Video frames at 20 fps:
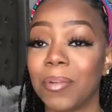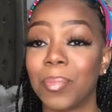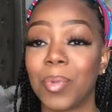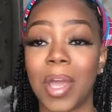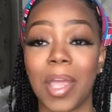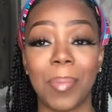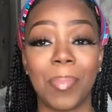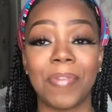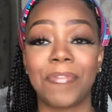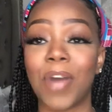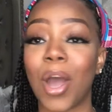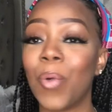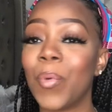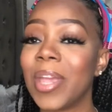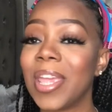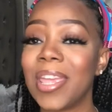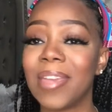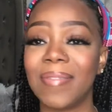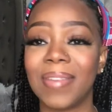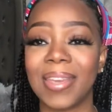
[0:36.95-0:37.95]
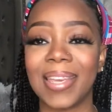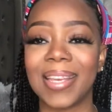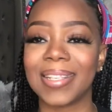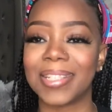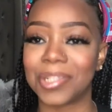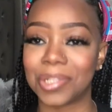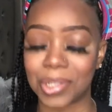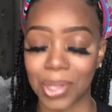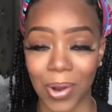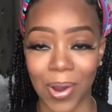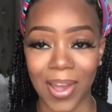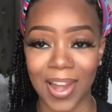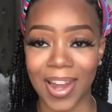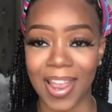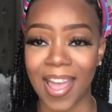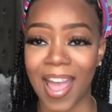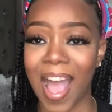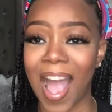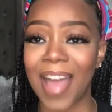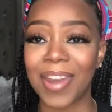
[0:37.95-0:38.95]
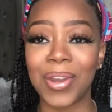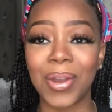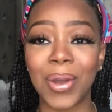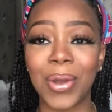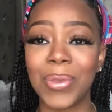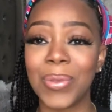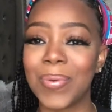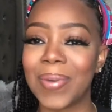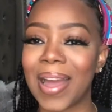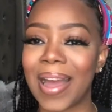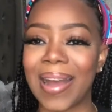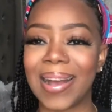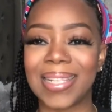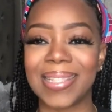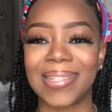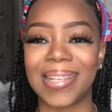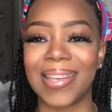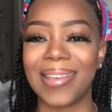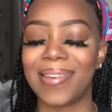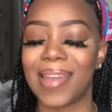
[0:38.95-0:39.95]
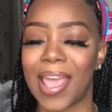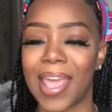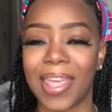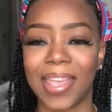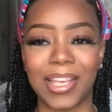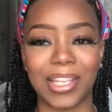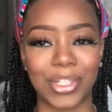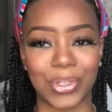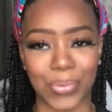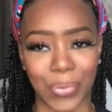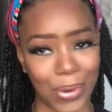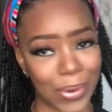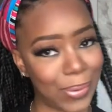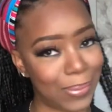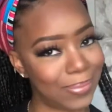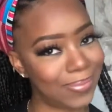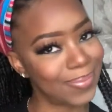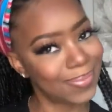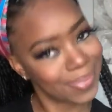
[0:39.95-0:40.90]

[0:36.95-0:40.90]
Wait, before we even get started, I know you guys seen that intro.